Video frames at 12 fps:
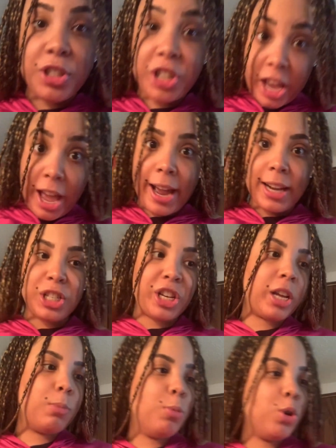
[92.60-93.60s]
Shay, I got a
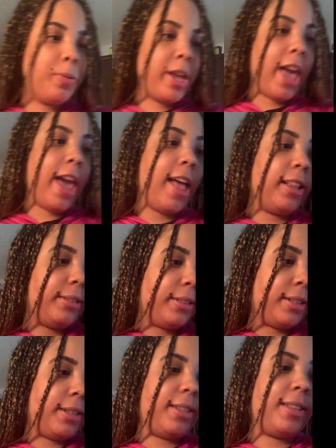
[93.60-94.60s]
chicken booby head.
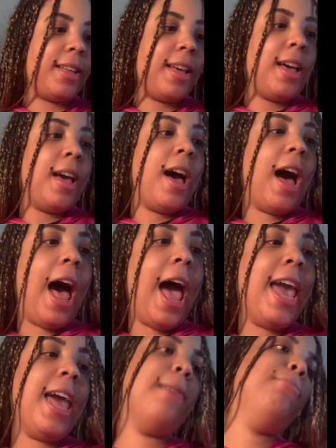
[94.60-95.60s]

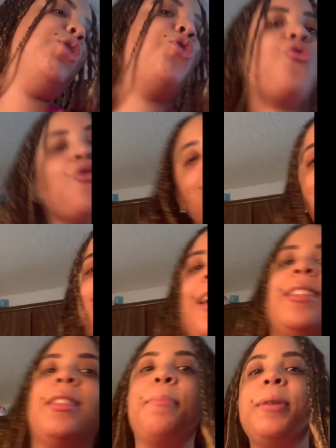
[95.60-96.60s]
I am
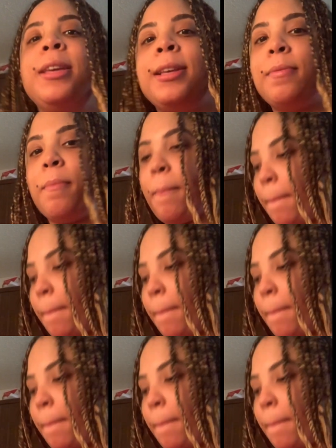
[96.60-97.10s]
trying. Let me.